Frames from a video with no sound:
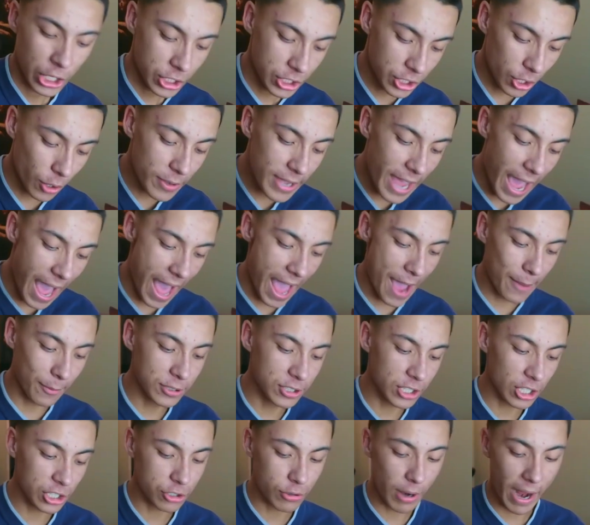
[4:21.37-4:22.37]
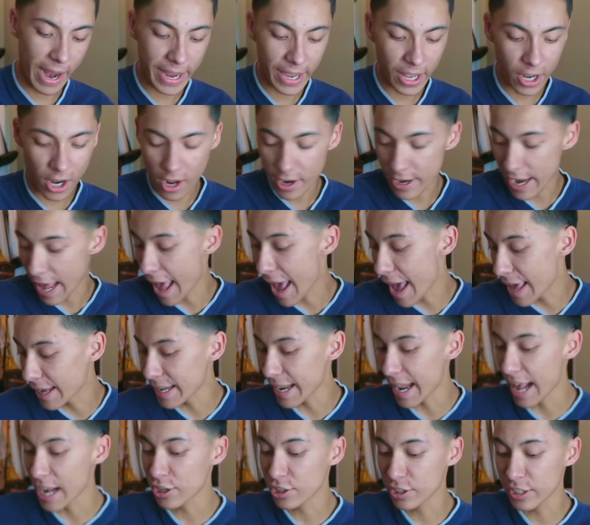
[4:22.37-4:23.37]
So yeah, I was just trying it on
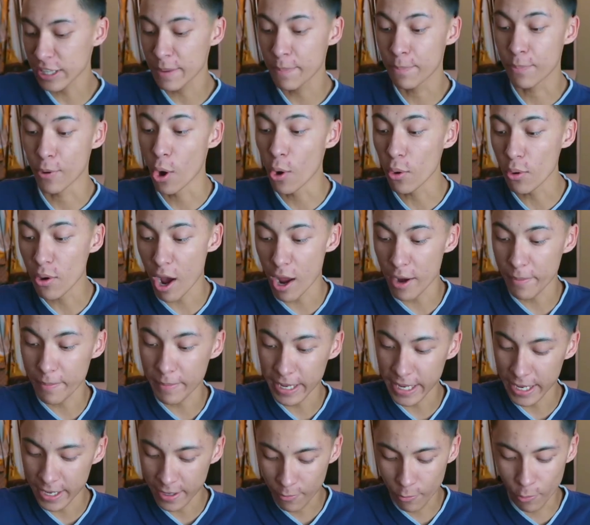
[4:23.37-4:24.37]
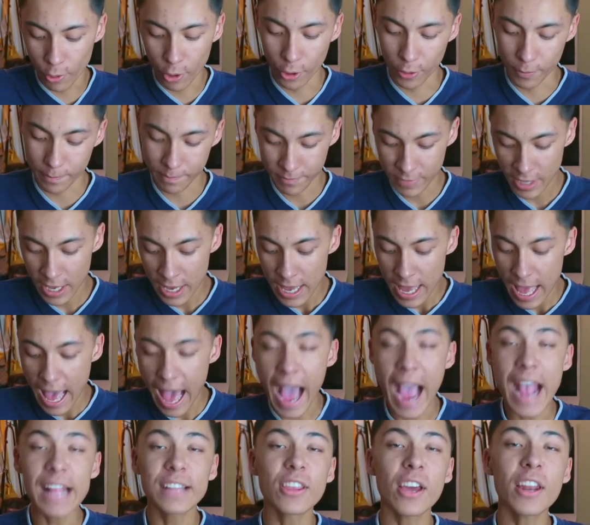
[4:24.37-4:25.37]
and it actually broke on me. Well,
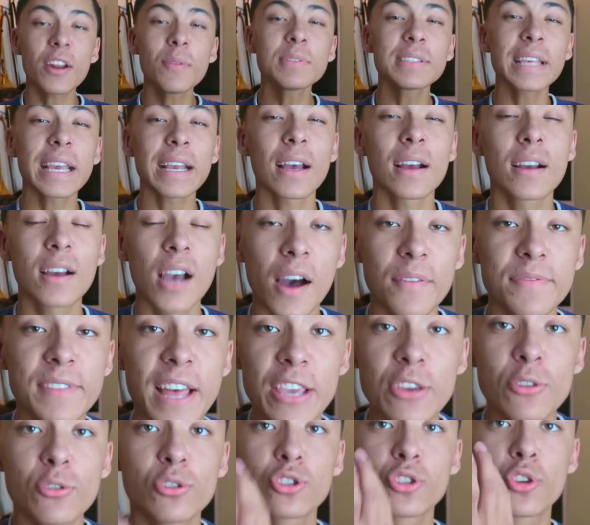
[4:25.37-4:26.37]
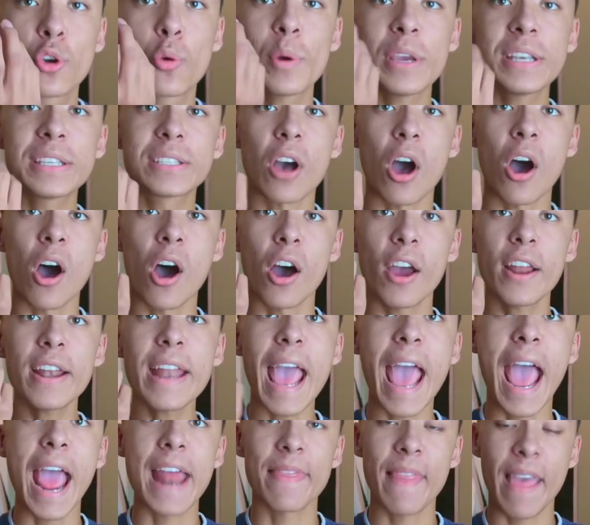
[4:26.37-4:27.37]
I thought it was like a cup that you squeeze on
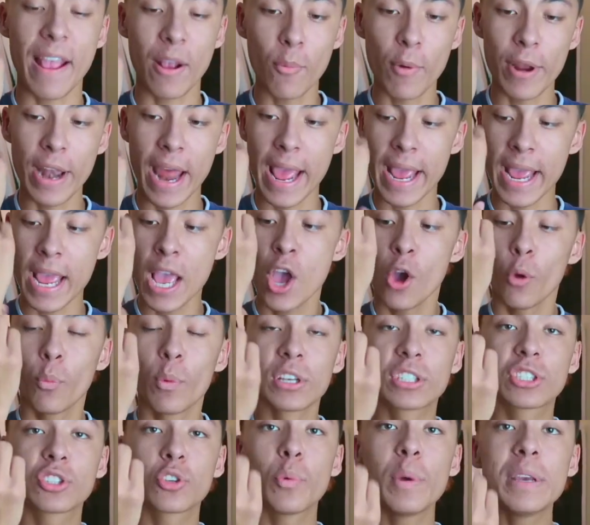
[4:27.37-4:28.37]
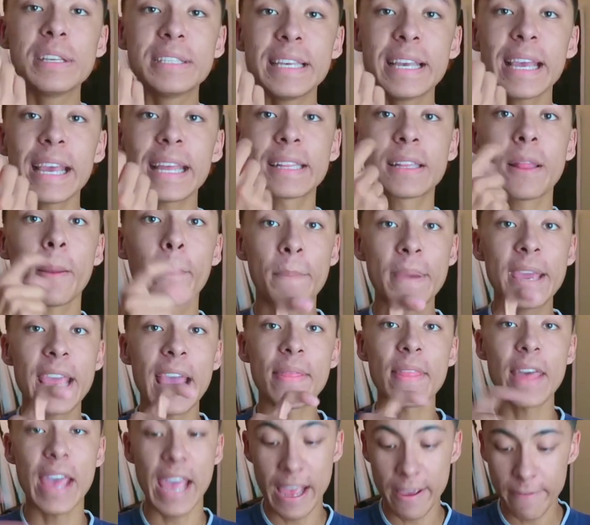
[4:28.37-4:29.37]
and like when I was squeezing it, the B
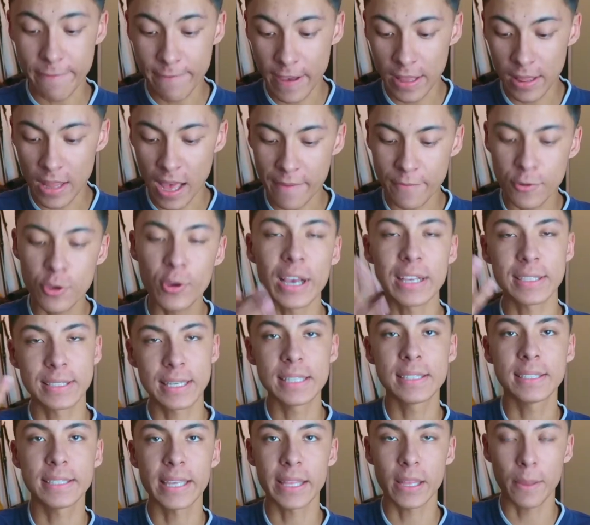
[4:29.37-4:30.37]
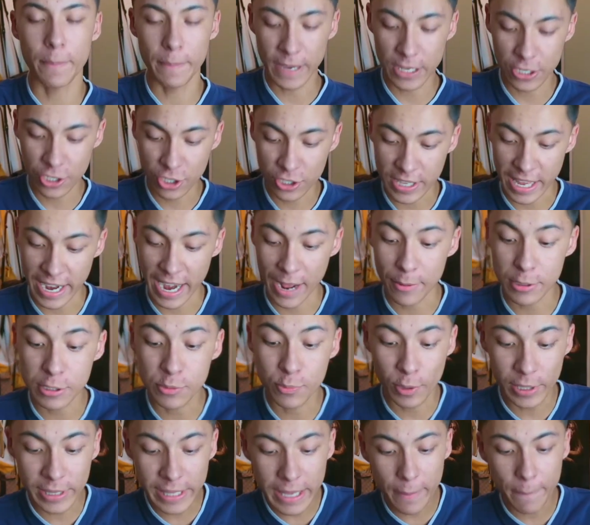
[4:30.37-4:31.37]
and the A fell off. You guys can see in the pictures. And I
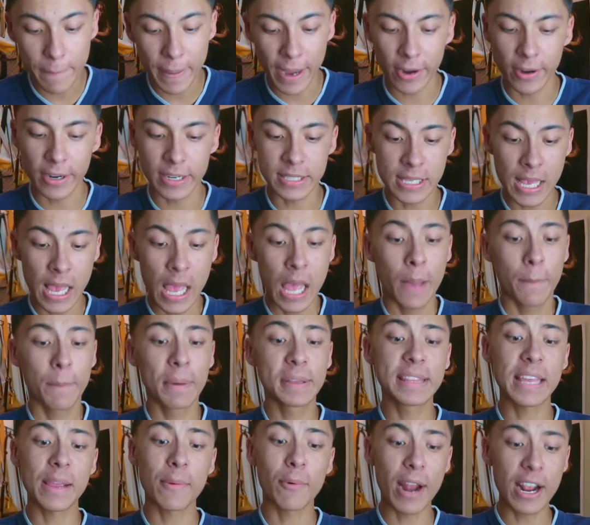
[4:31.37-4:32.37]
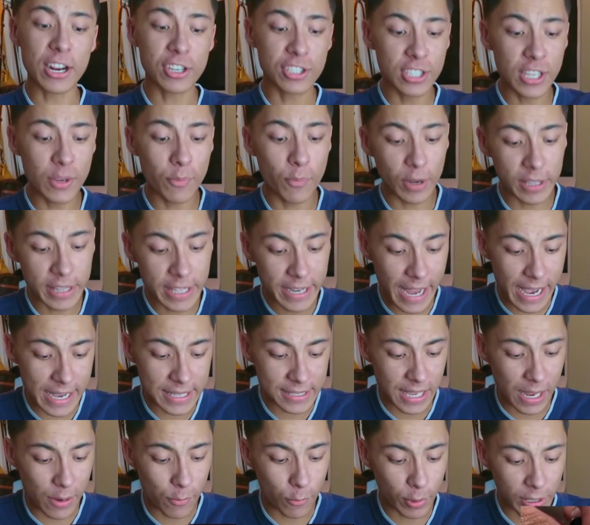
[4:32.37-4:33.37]
was really embarrassed, but they were actually really
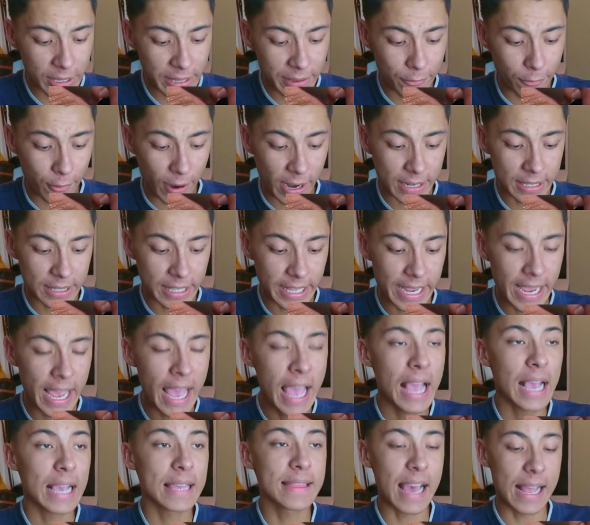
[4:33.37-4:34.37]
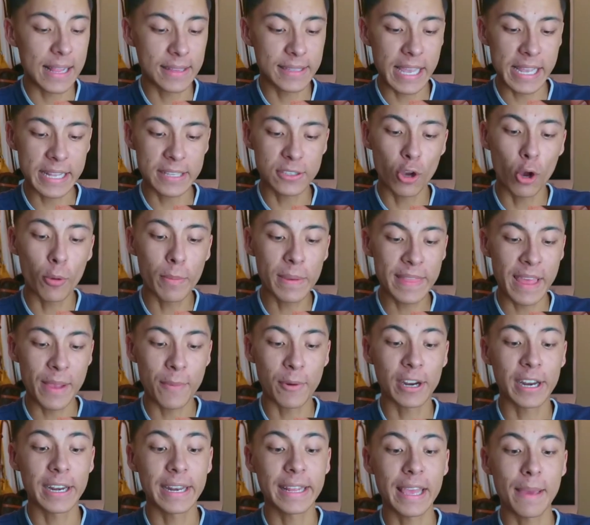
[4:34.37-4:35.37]
nice and really friendly that they told me they
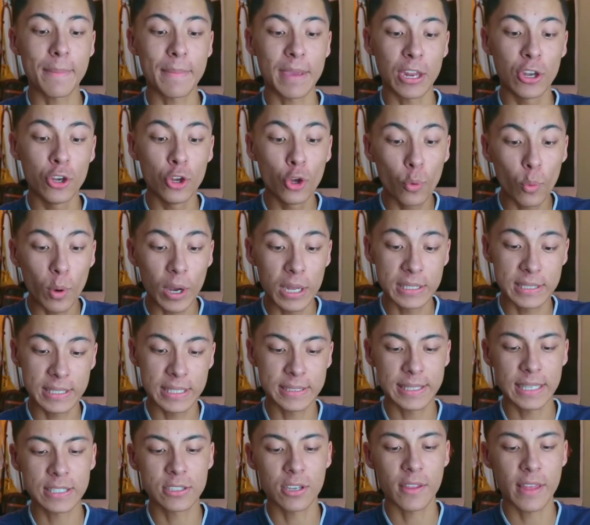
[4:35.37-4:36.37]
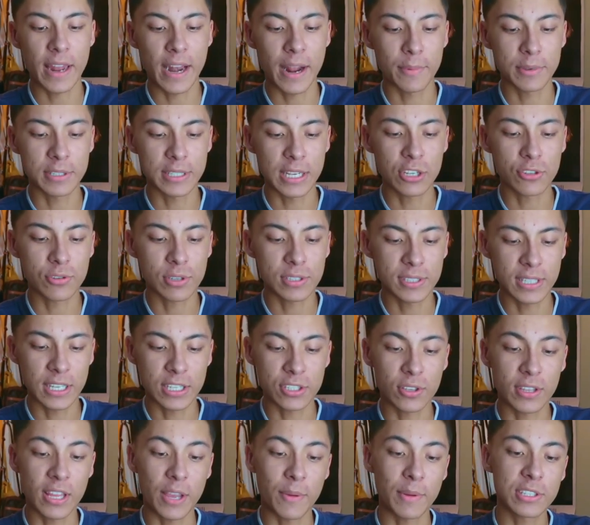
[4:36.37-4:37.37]
were gonna get me a new one since they saw that I was
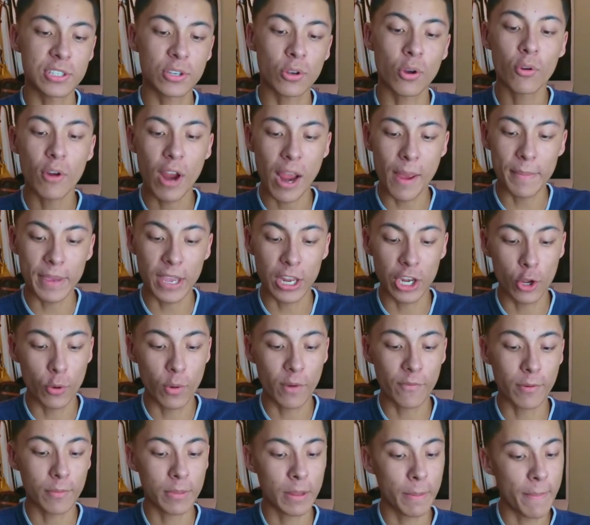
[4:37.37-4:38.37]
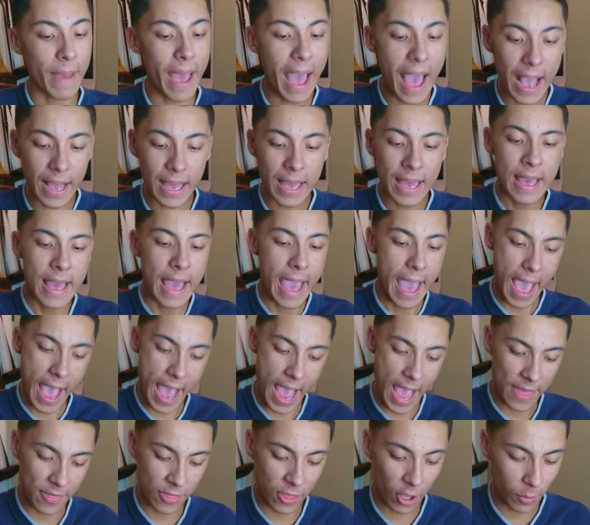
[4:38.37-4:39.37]
interested. So they went to go grab me a new one from the back
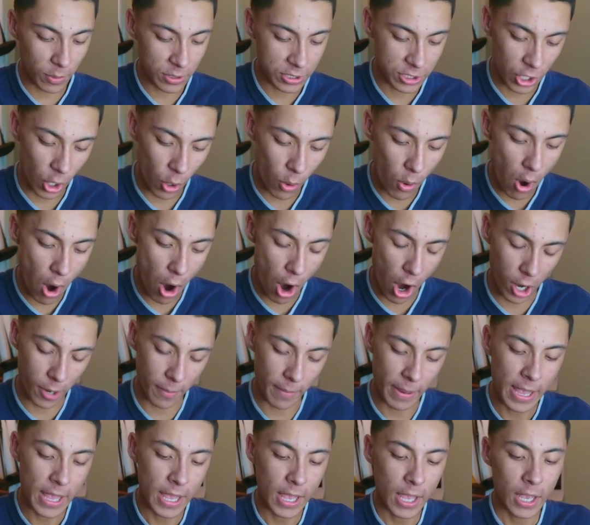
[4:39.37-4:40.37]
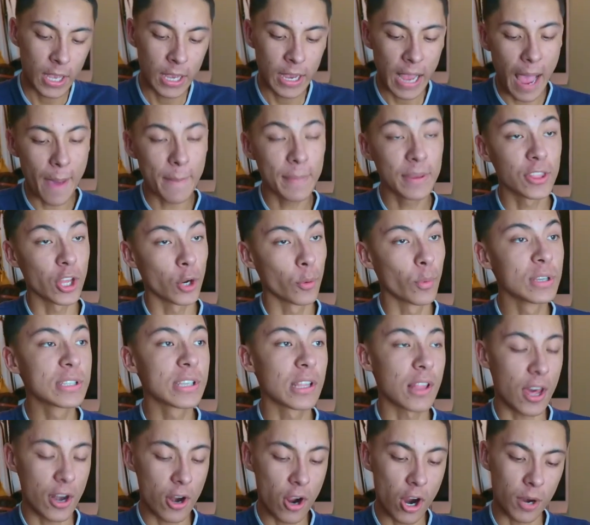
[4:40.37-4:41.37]
and there was no harm I mean, there
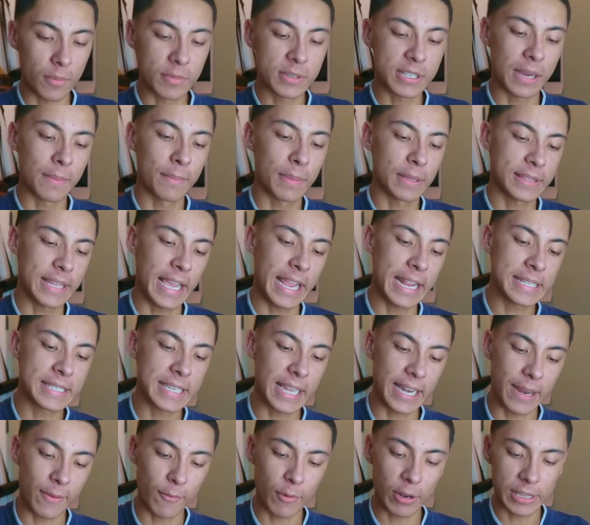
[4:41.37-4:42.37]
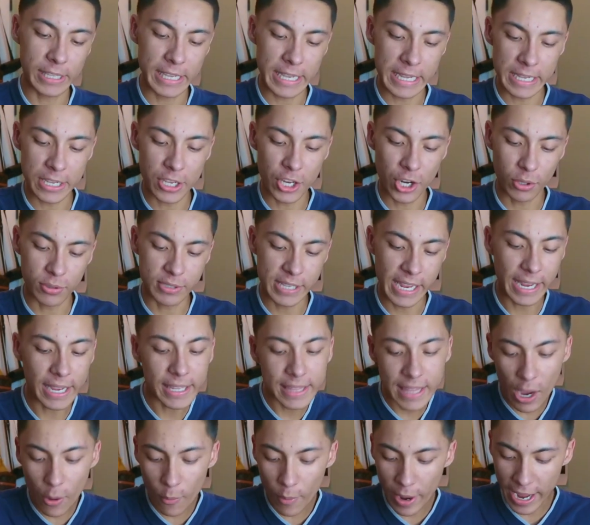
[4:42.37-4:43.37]
was a lot of harm done, but they didn't really, you know, take
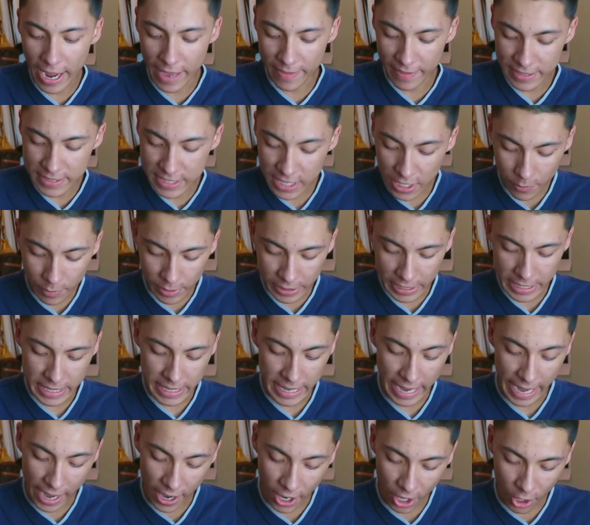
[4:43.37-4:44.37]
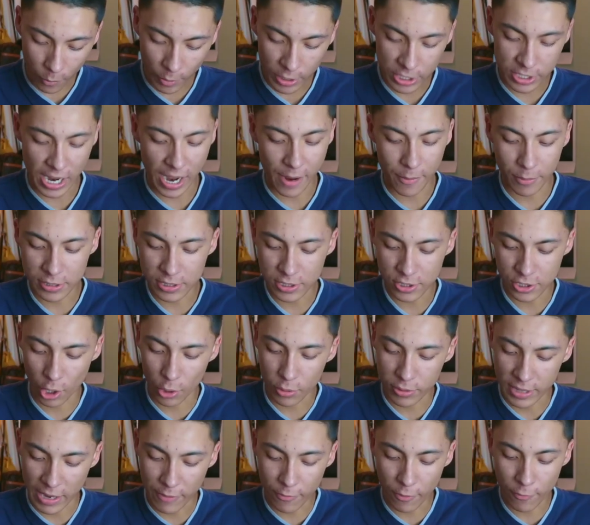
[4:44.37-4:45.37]
it that way and they didn't really care, which I was
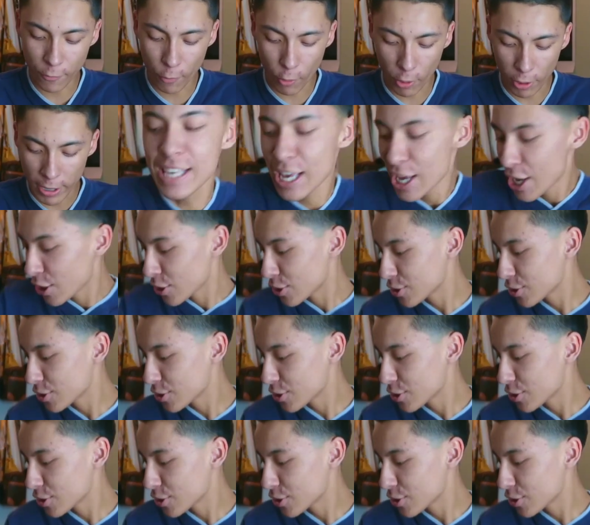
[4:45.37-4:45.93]
so thankful for.